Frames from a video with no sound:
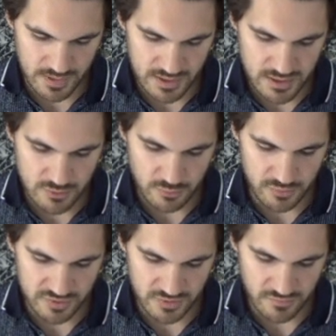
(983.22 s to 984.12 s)

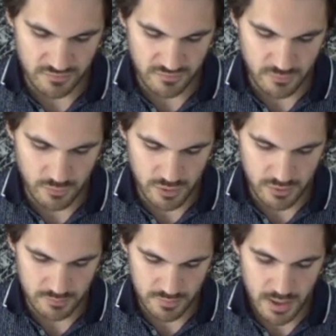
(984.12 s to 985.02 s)
equals 4.
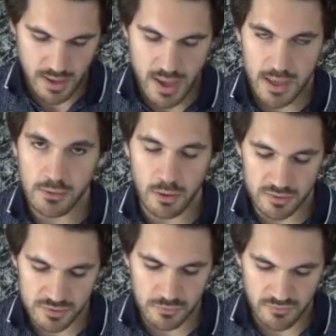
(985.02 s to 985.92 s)
And
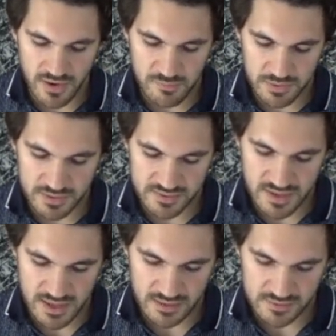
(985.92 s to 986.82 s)
also 5 minus
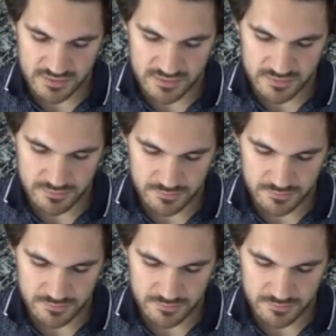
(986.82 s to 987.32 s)
x